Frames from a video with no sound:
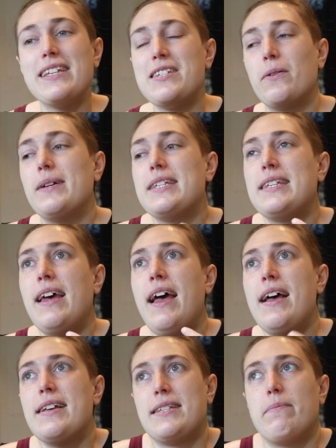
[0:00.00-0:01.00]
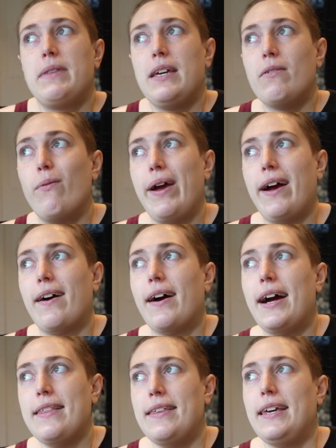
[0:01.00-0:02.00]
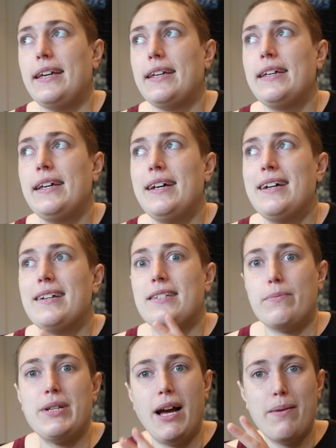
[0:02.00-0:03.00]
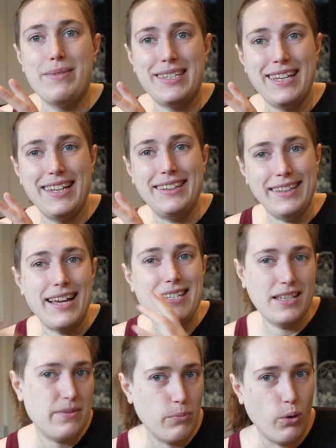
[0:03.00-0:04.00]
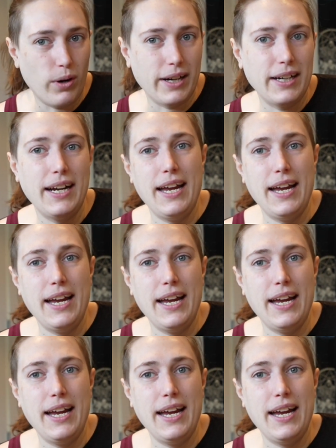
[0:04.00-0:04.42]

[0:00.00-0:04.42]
So it's something where I think sometimes less is more.